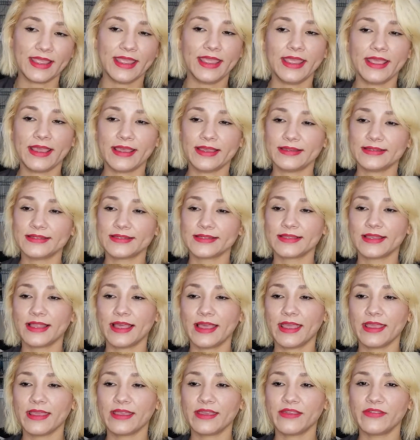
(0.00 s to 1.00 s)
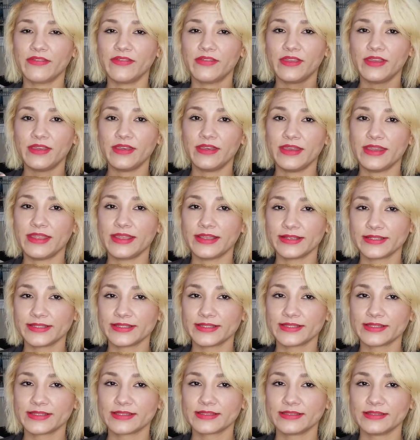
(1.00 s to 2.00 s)
and like the
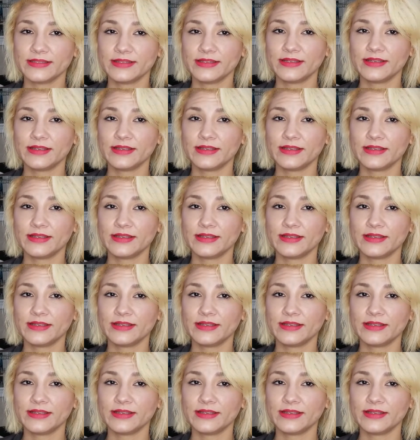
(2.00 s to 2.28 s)
NYX